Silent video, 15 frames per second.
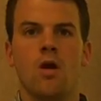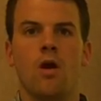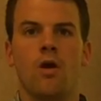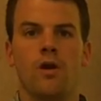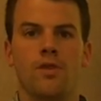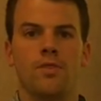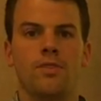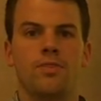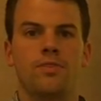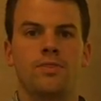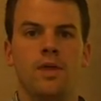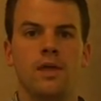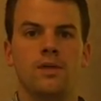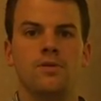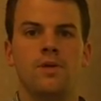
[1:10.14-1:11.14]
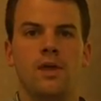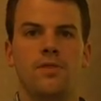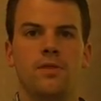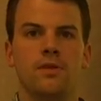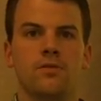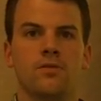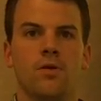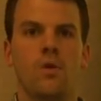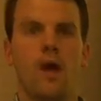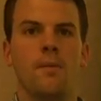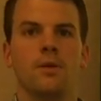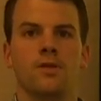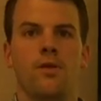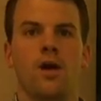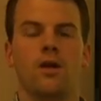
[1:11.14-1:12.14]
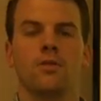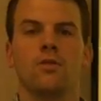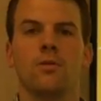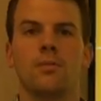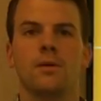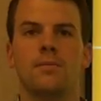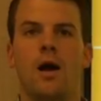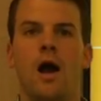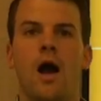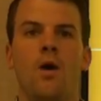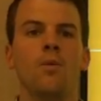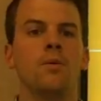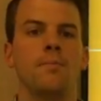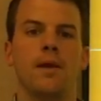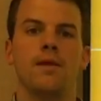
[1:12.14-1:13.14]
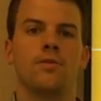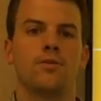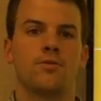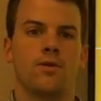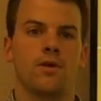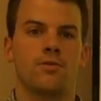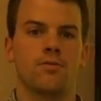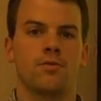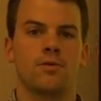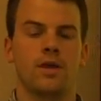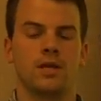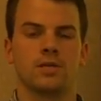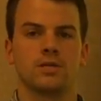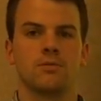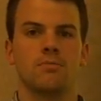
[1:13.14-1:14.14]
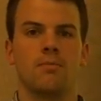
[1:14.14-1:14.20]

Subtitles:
All right, thank you, Nathan. So I'm going to talk a little bit about how we made the transportation